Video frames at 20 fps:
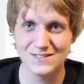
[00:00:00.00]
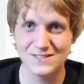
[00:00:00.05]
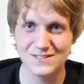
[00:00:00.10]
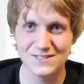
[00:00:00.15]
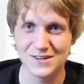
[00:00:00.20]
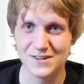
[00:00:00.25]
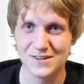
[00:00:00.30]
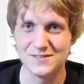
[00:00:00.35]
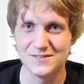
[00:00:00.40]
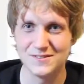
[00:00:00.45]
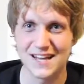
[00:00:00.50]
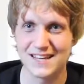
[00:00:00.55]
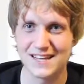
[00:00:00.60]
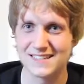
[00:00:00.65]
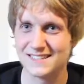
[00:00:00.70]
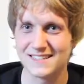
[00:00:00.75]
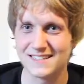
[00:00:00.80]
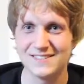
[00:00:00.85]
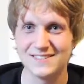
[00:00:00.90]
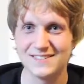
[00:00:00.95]
So
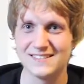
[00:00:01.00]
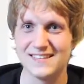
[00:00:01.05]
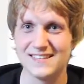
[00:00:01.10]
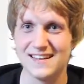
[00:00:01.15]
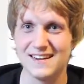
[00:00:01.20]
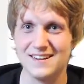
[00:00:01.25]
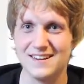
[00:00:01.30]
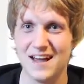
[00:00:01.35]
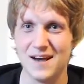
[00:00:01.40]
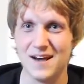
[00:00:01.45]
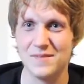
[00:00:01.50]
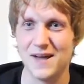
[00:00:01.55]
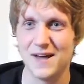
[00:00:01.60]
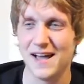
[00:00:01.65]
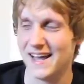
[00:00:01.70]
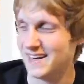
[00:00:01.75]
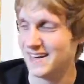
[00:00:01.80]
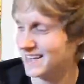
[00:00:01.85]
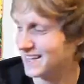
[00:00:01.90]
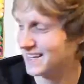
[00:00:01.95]
Toxic Crusader, not
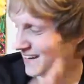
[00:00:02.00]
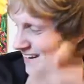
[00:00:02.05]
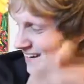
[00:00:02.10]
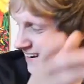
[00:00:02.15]
bad.